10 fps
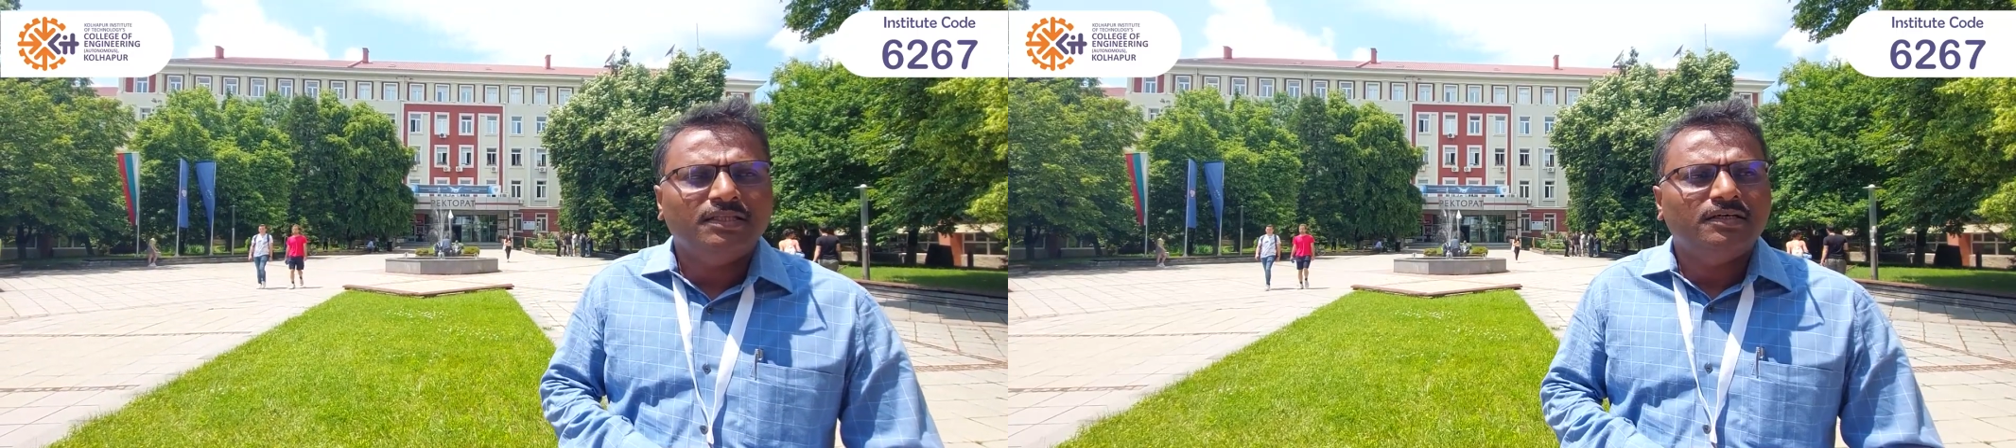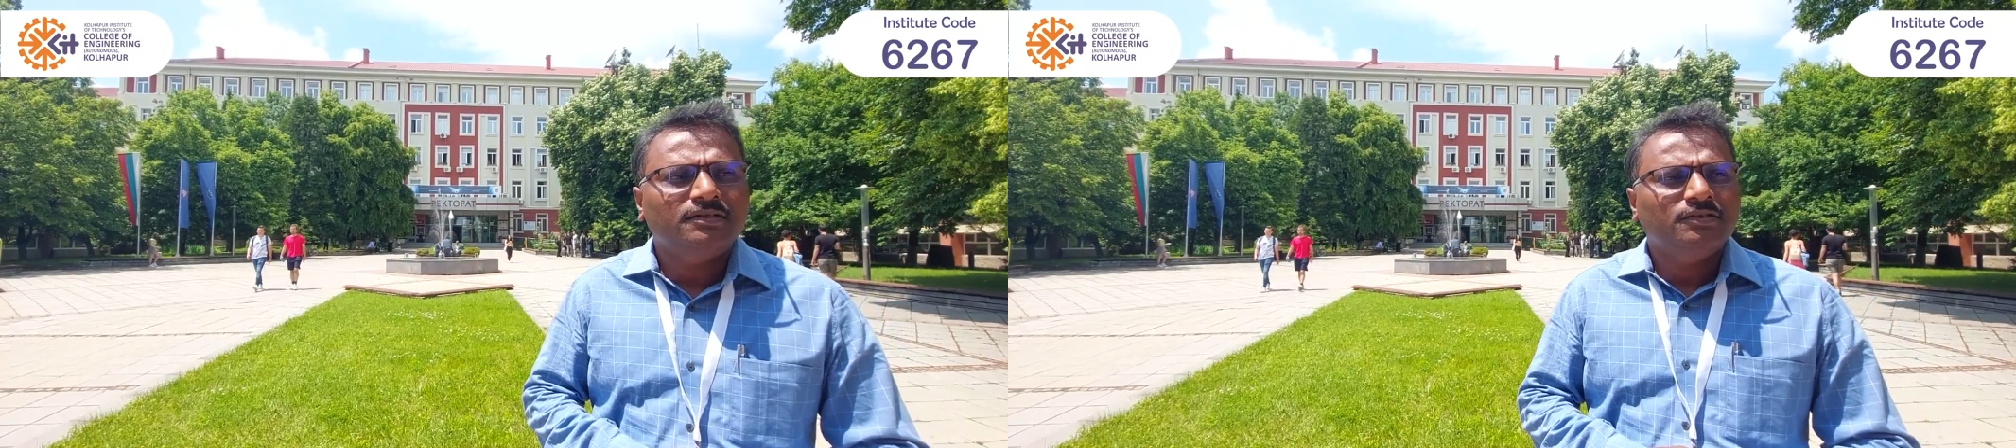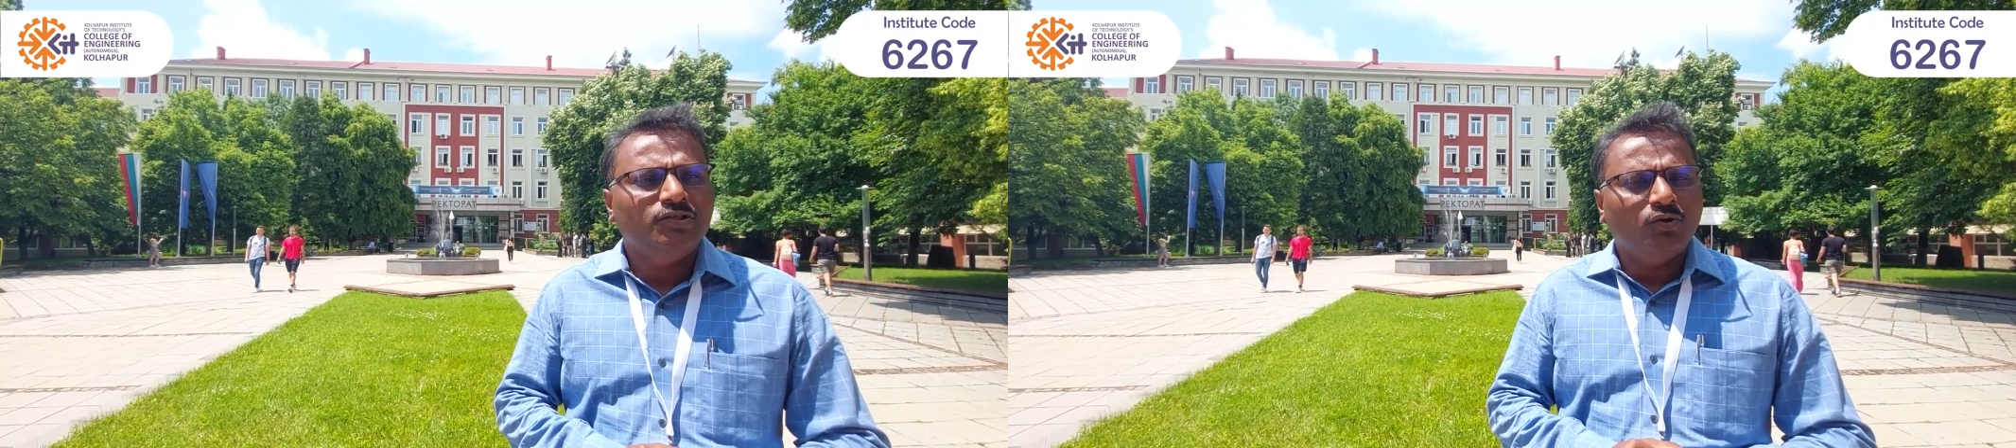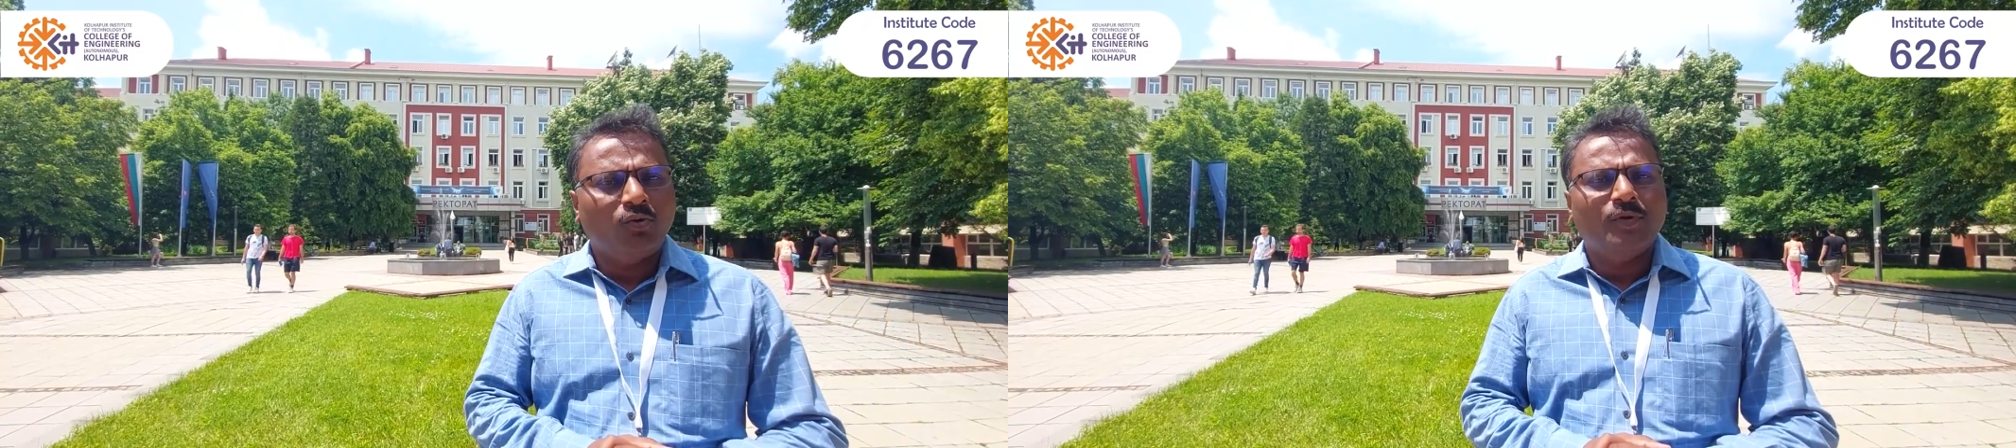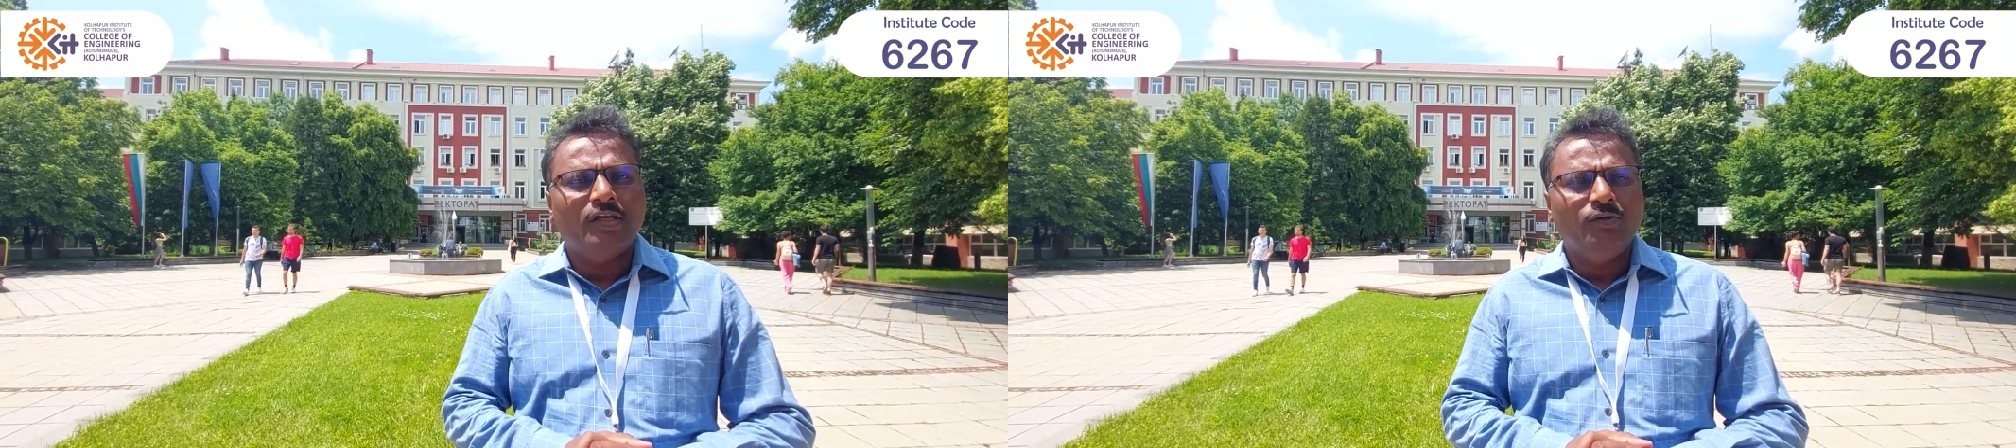the
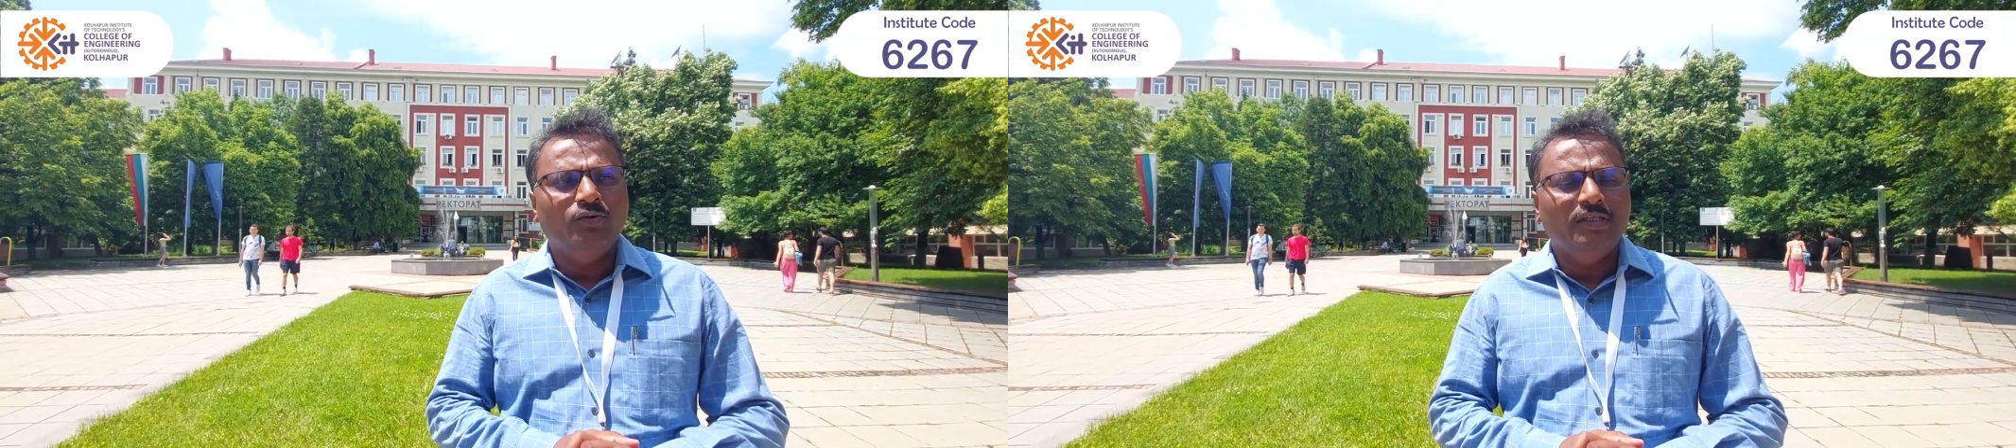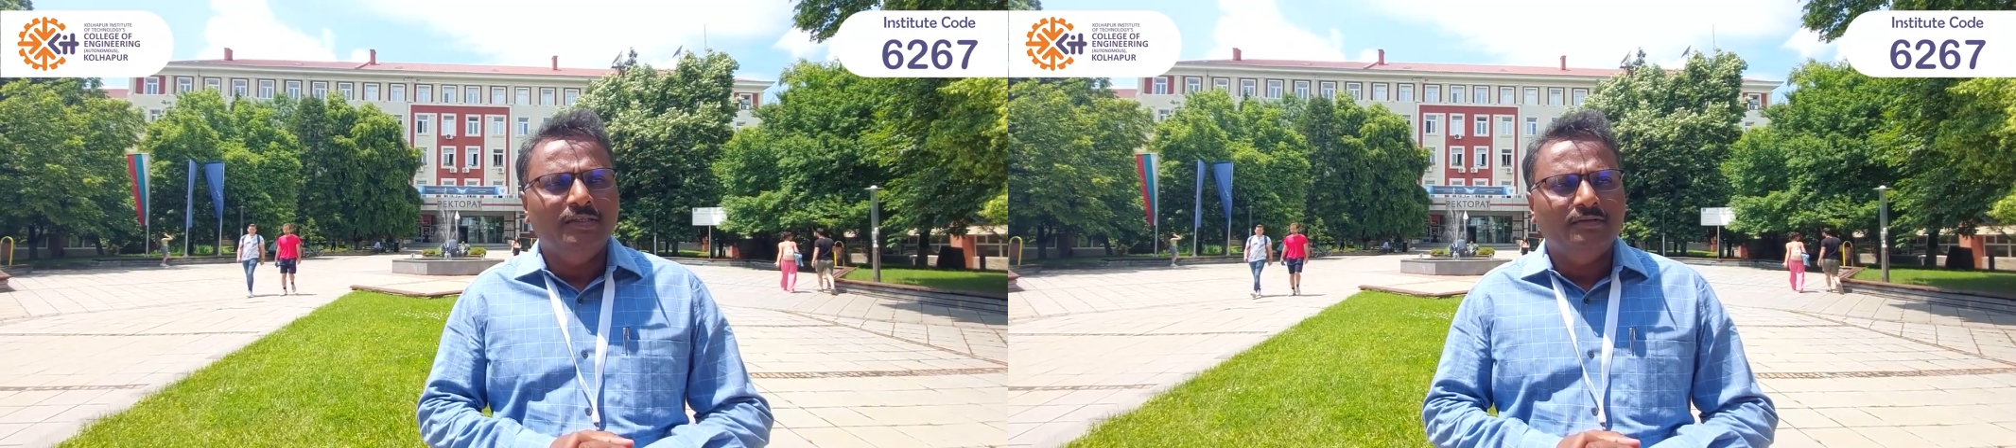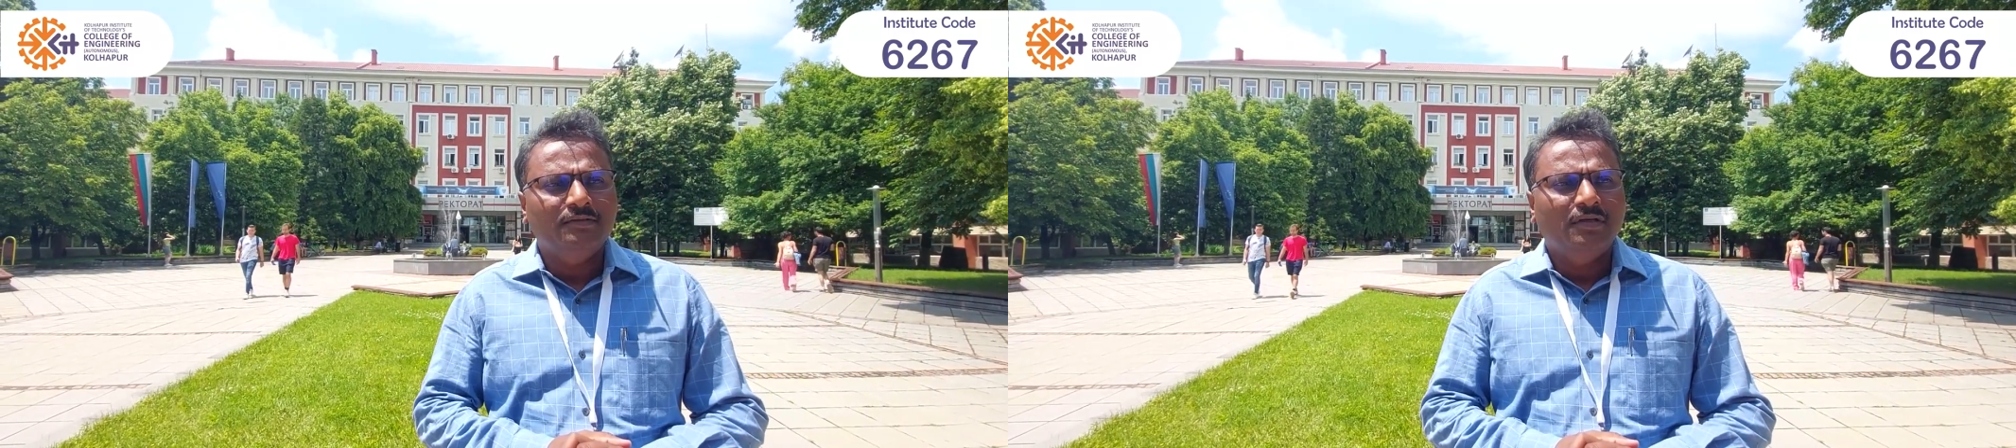European Union